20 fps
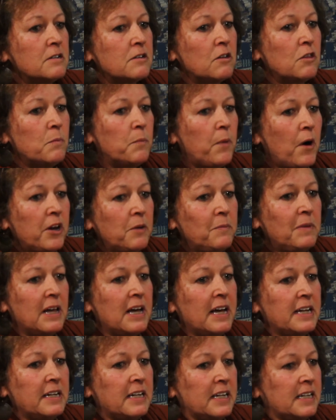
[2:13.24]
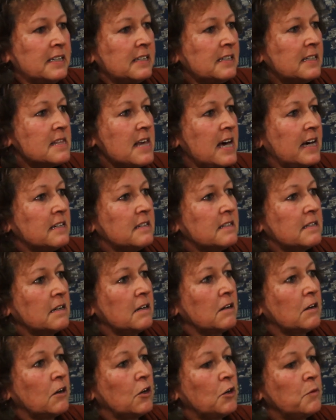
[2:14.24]
So the bottom line is that
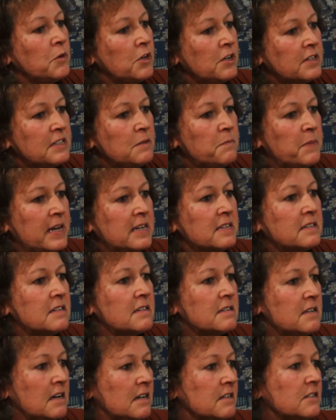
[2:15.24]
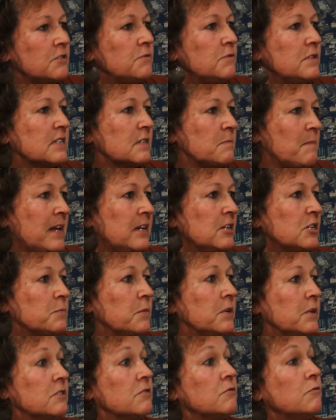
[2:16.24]
community-based disaster risk
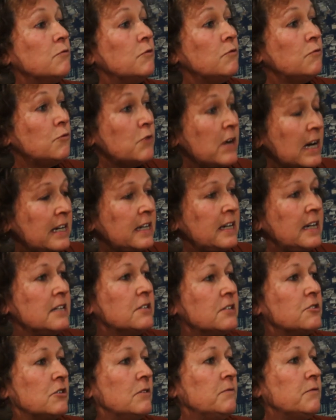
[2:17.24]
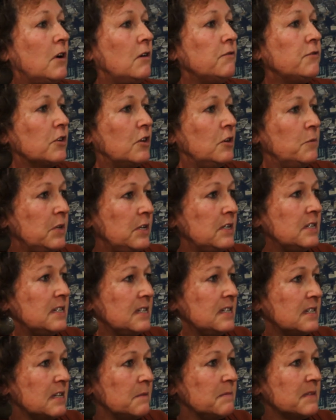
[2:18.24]
management really needs to involve the
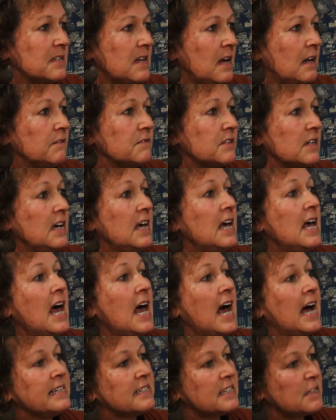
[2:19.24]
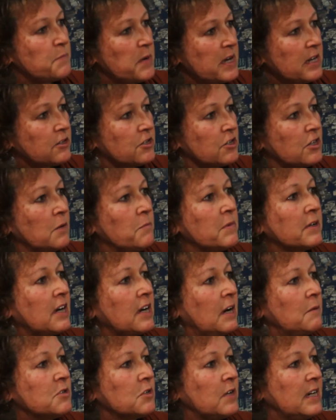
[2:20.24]
communities themselves and speak to them and
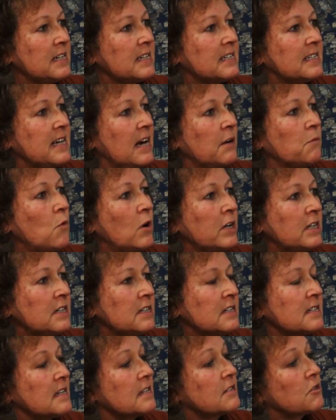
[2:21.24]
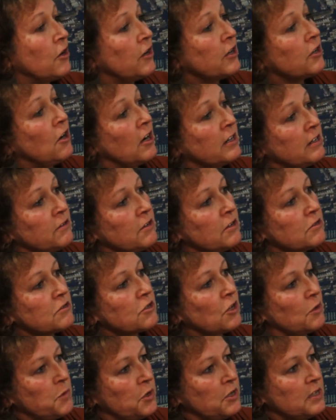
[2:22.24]
come to understand what it is that's going on in
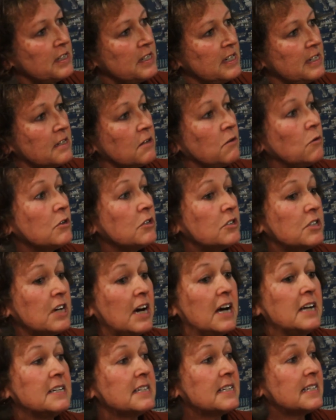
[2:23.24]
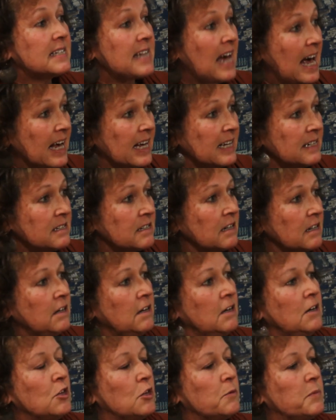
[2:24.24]
those communities in order to understand
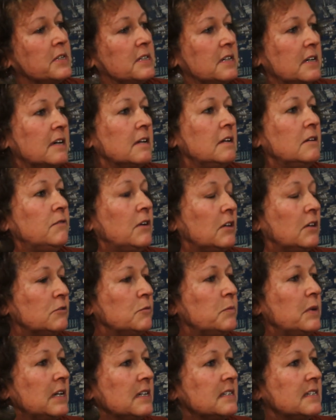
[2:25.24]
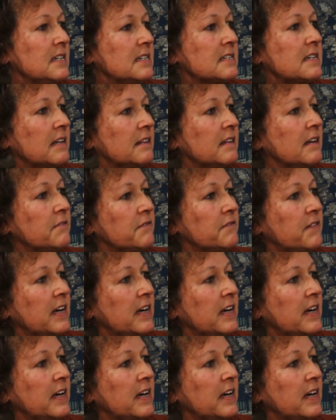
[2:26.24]
the particular vulnerabilities that they